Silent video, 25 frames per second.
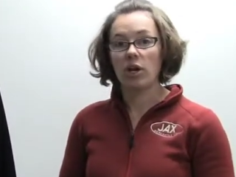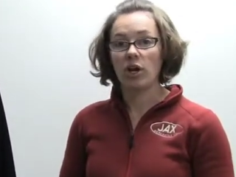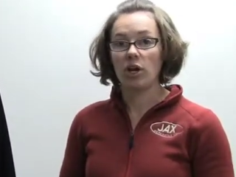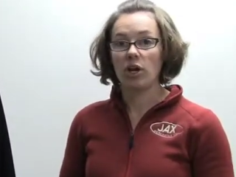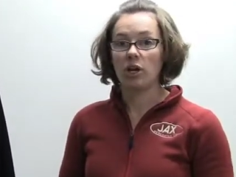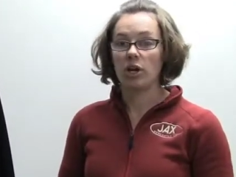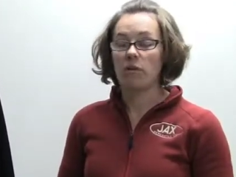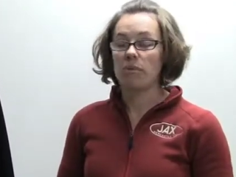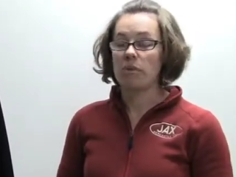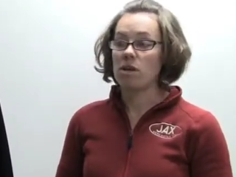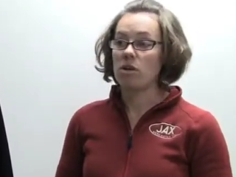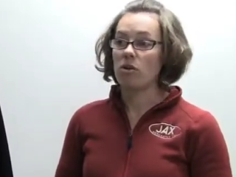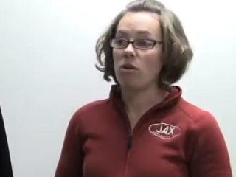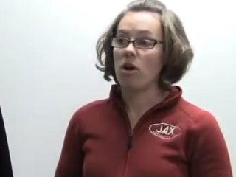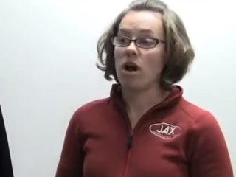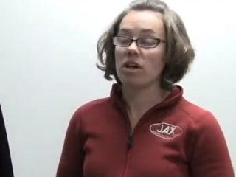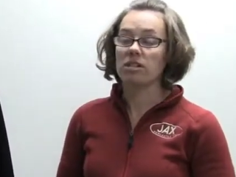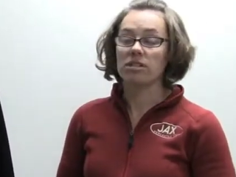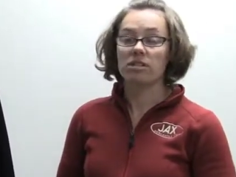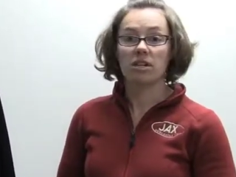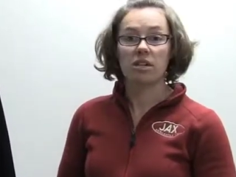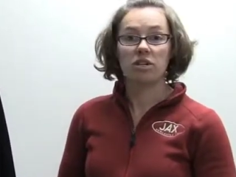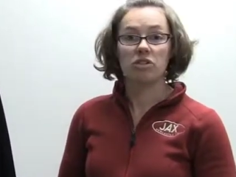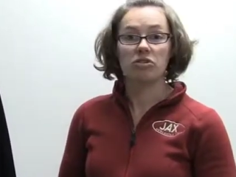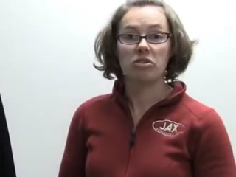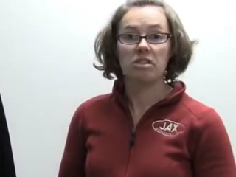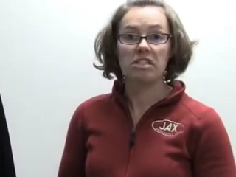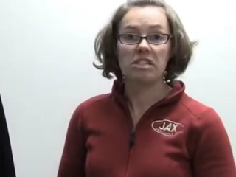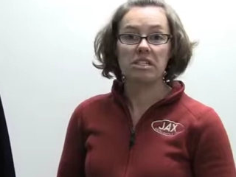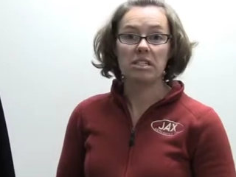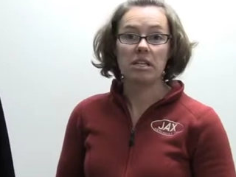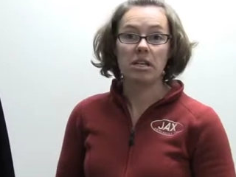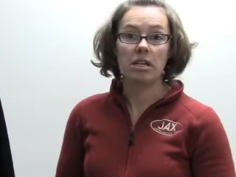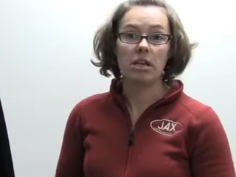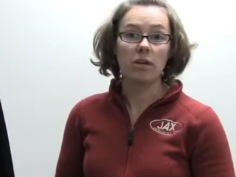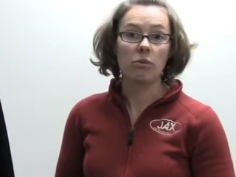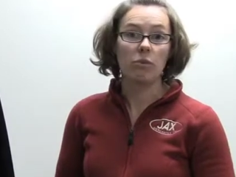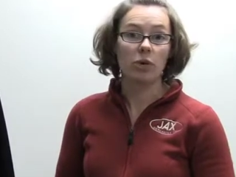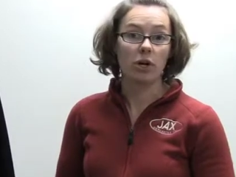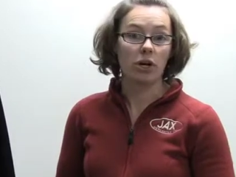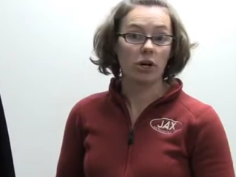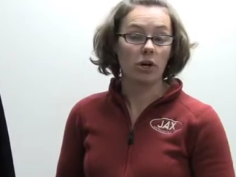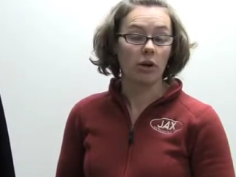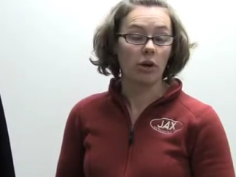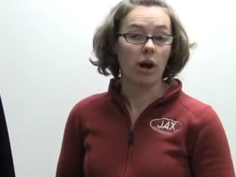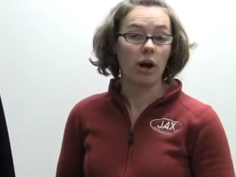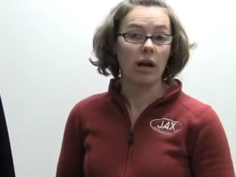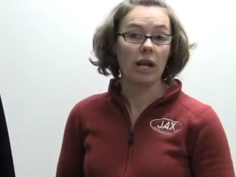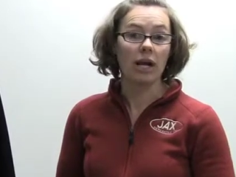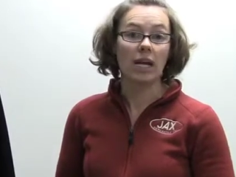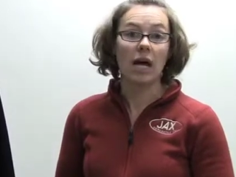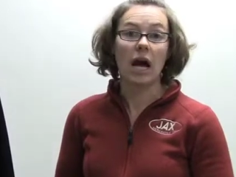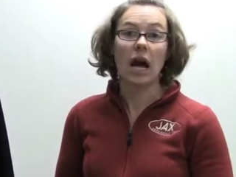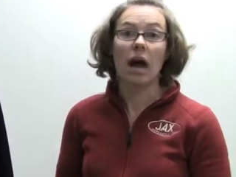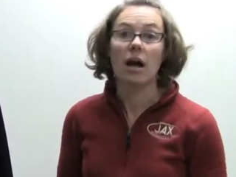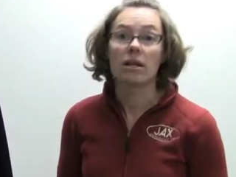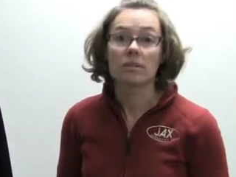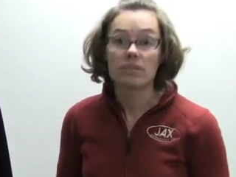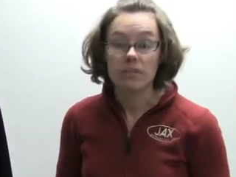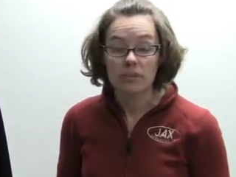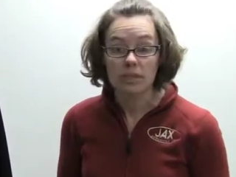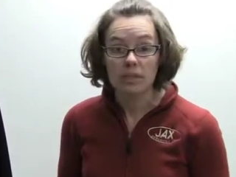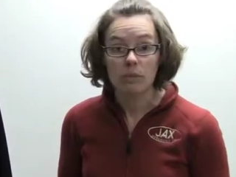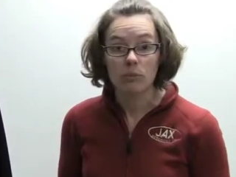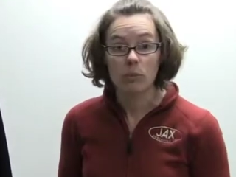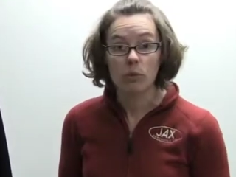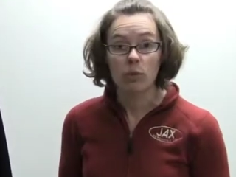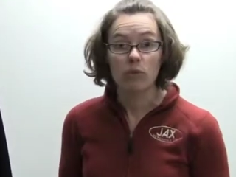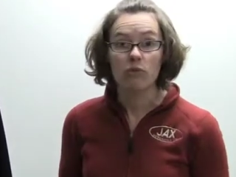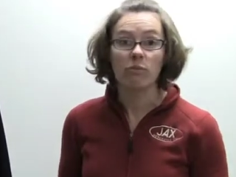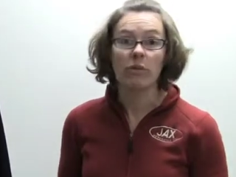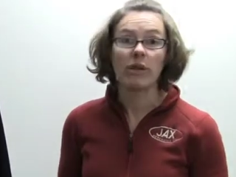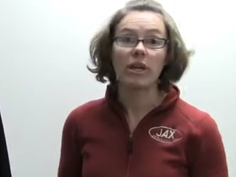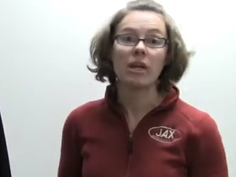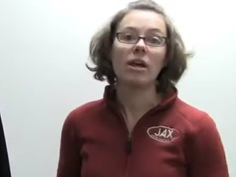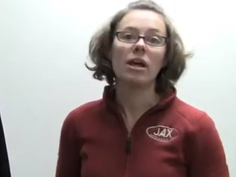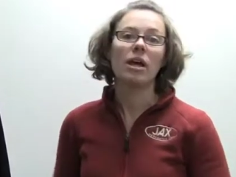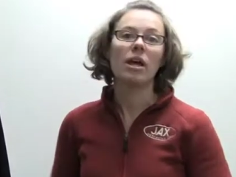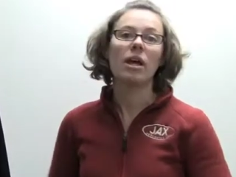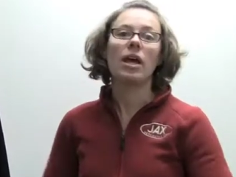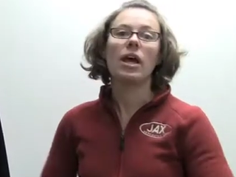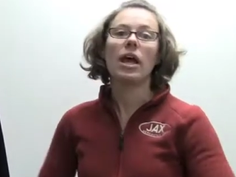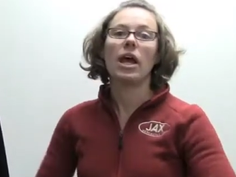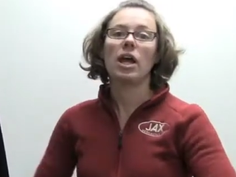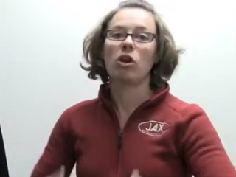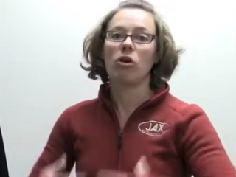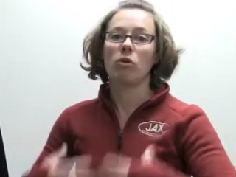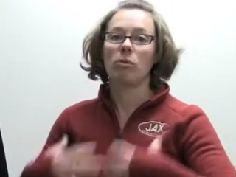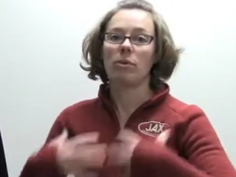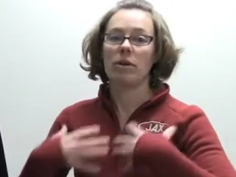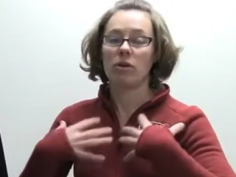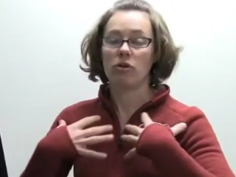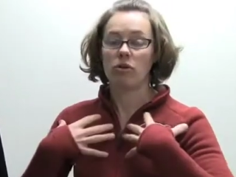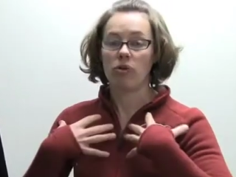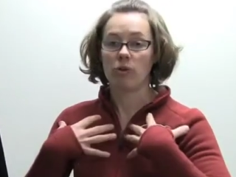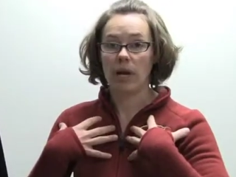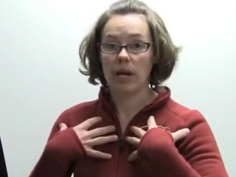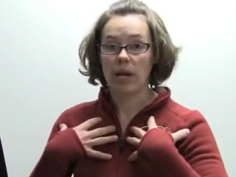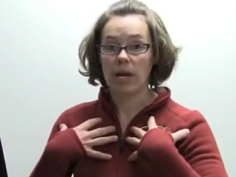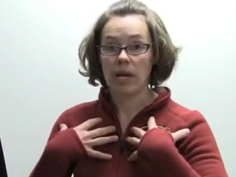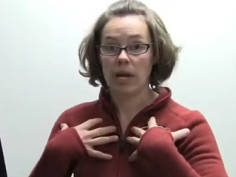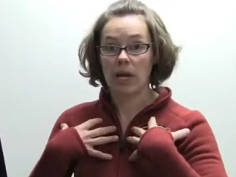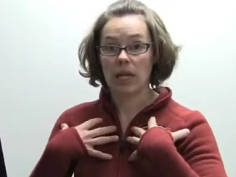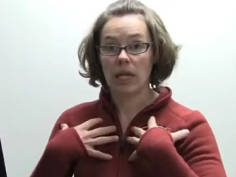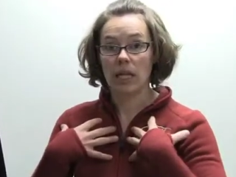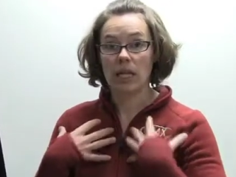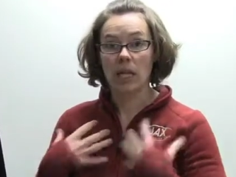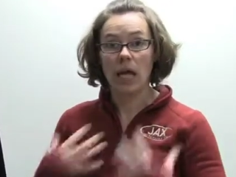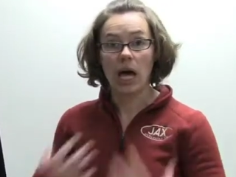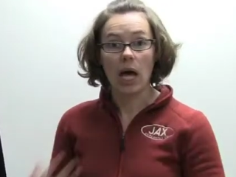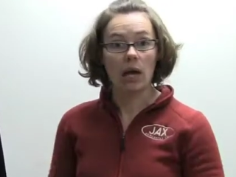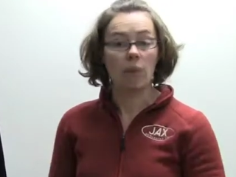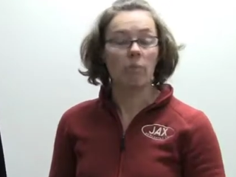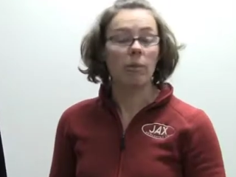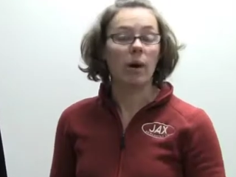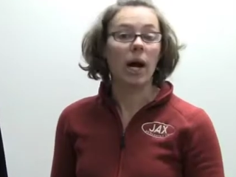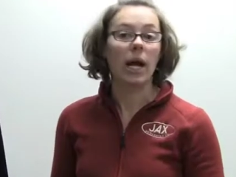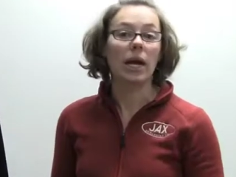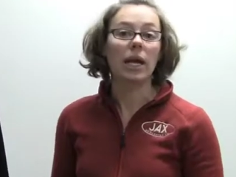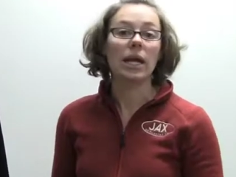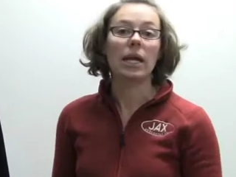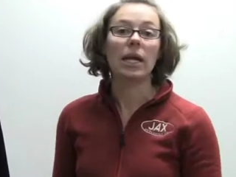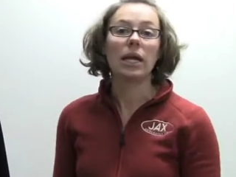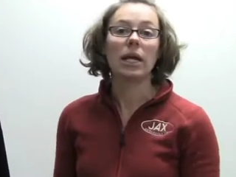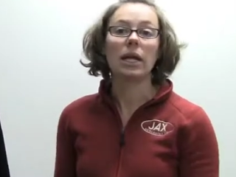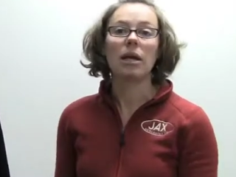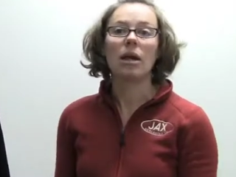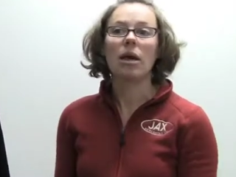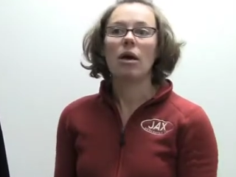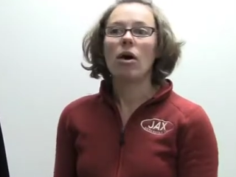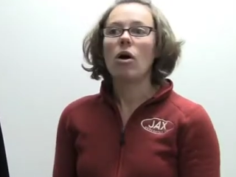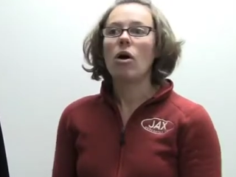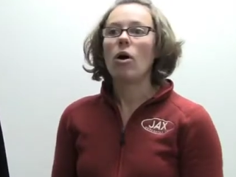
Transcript: Are you going to be cross country skiing where you're on a constant movement and you're going to be creating a lot of body heat?